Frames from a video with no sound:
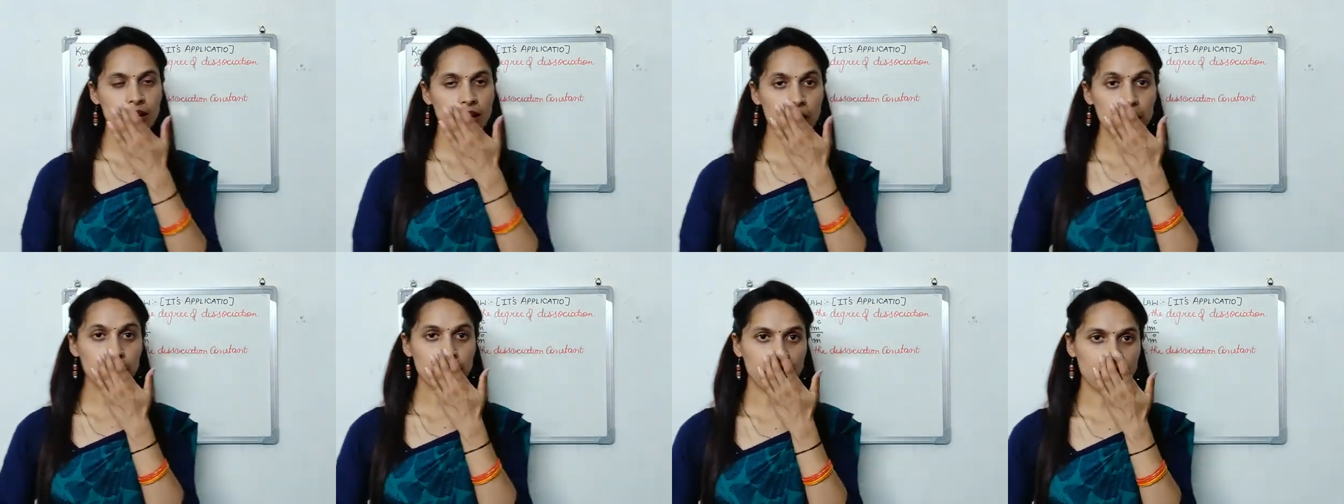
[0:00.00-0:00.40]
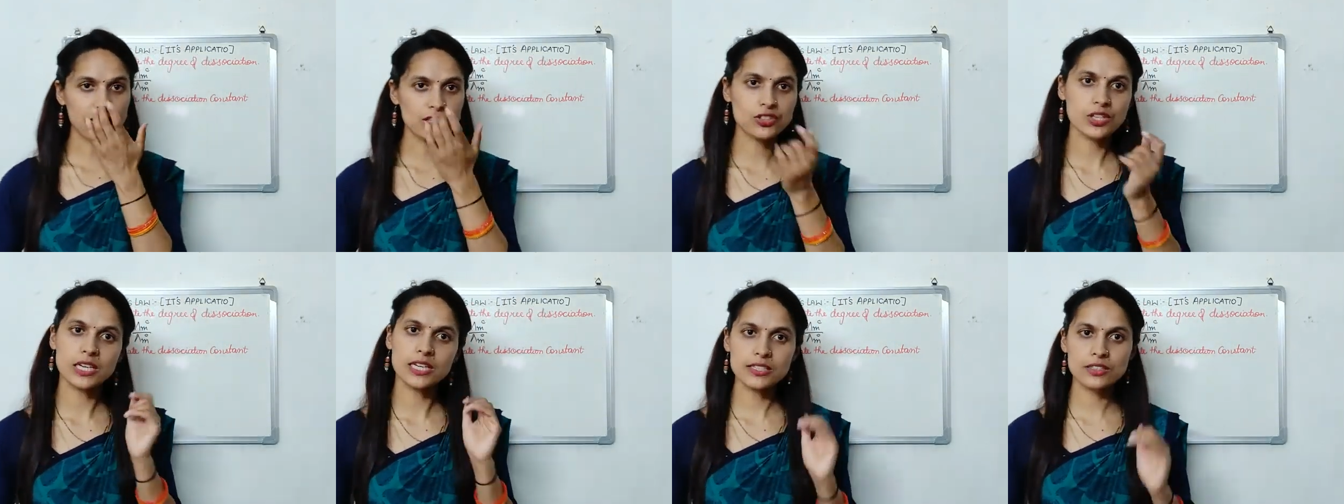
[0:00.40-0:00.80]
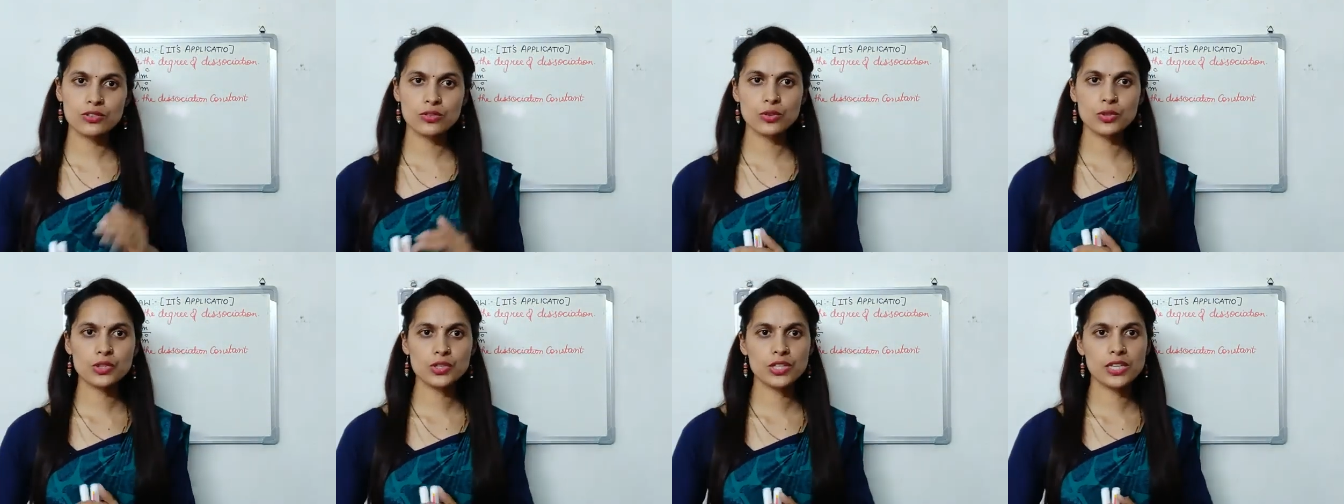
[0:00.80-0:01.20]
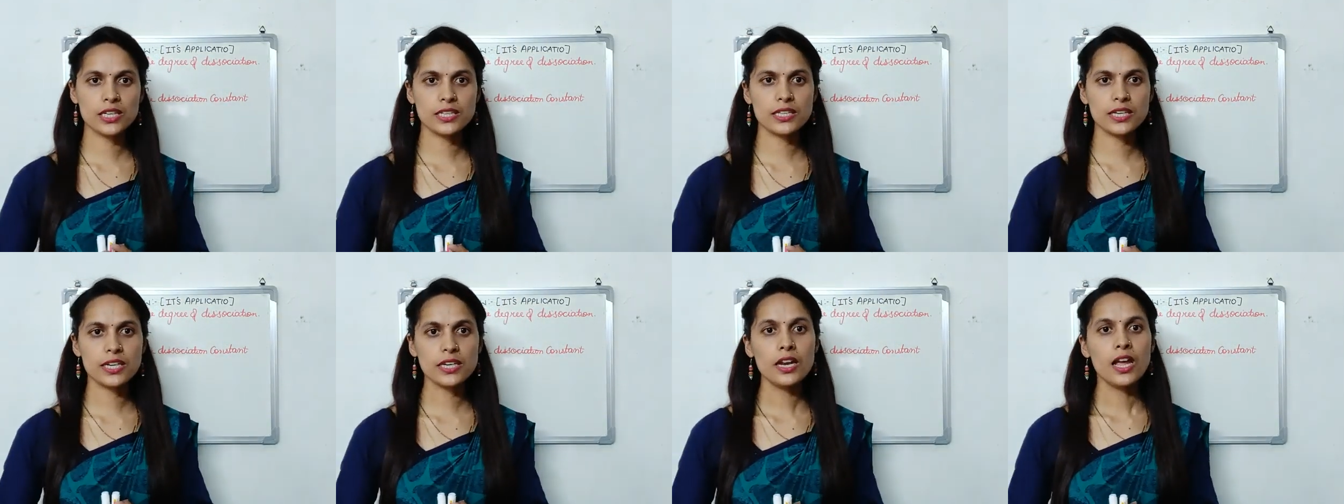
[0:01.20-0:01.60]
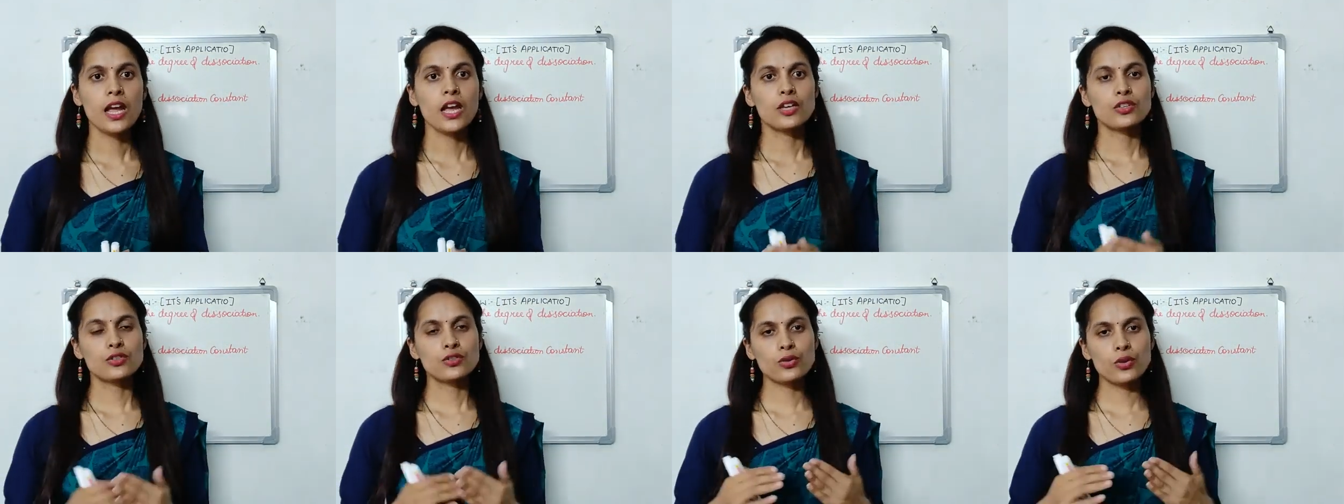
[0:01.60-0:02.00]
are partially dissociated,
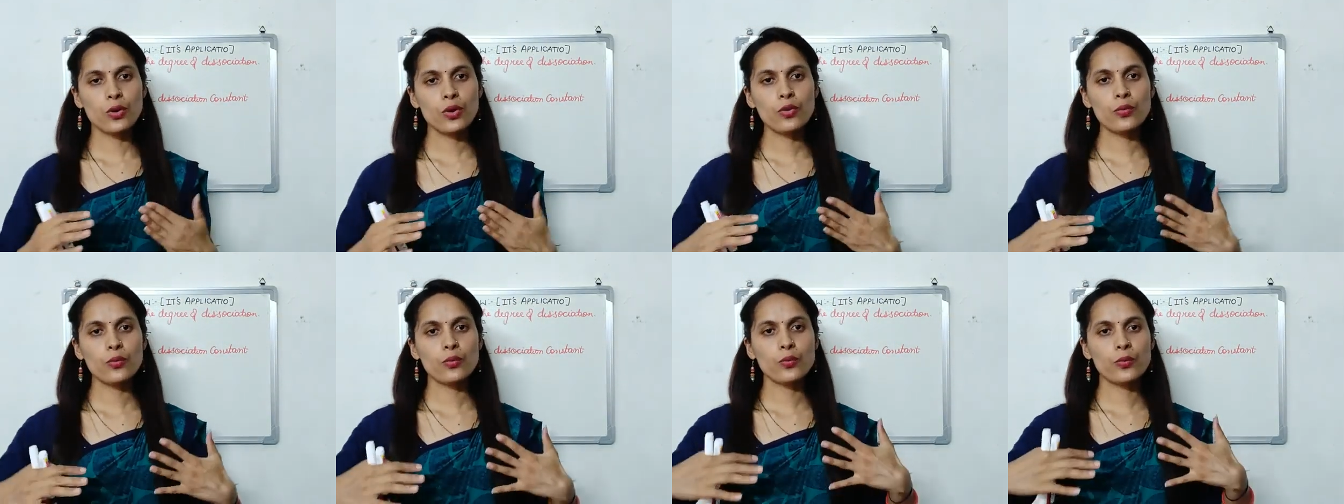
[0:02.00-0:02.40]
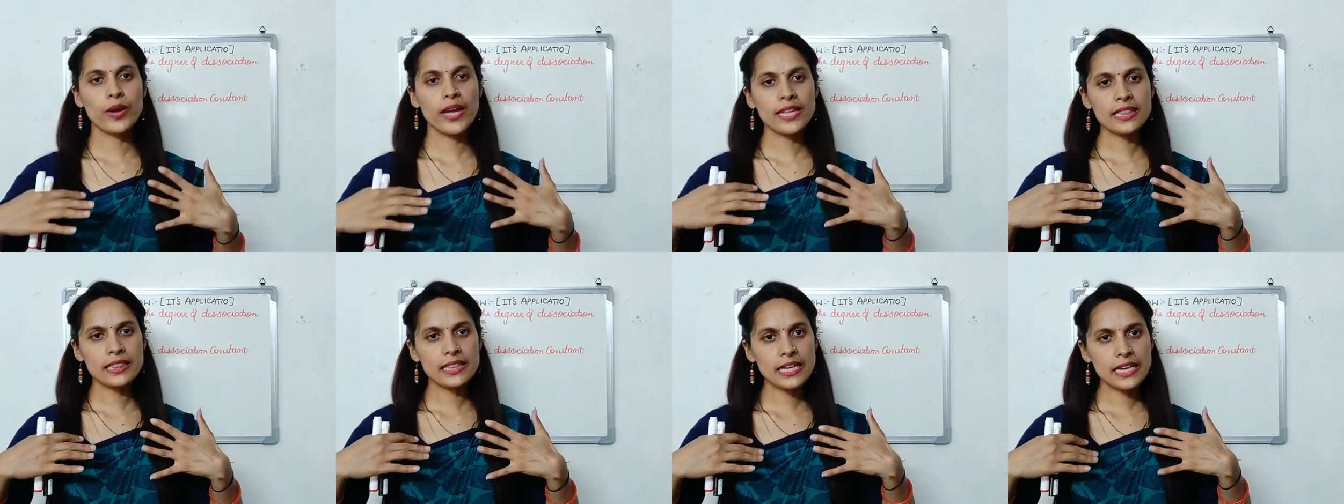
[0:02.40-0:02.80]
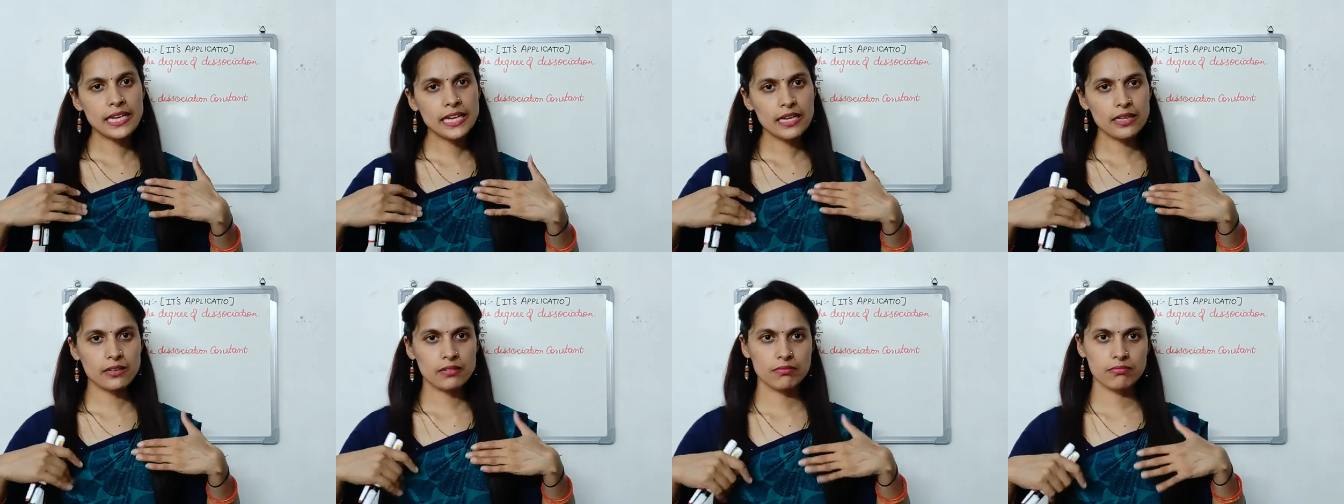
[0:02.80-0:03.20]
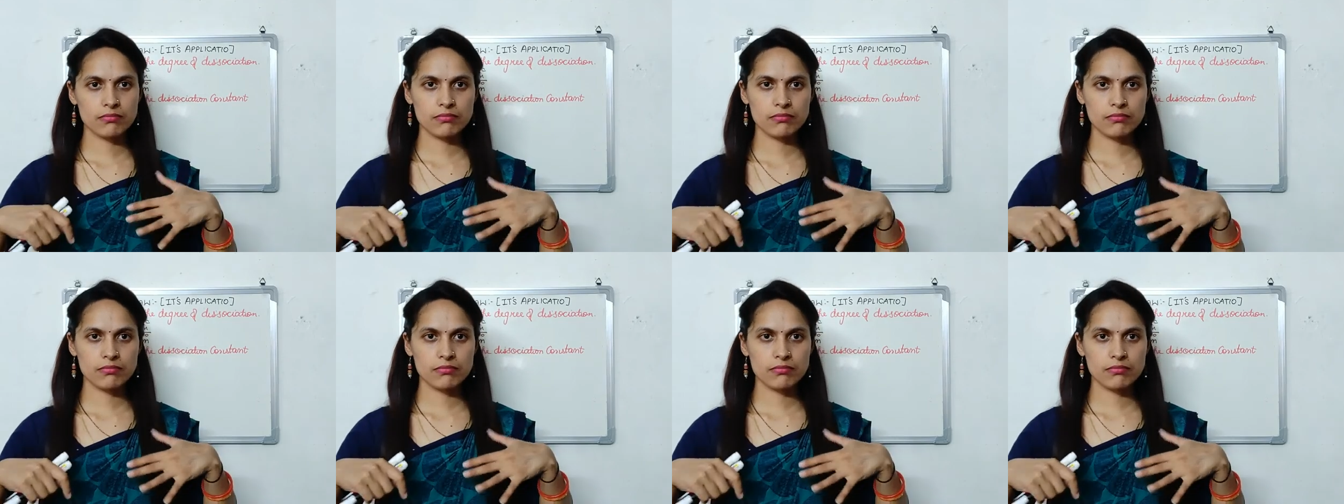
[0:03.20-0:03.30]
so when the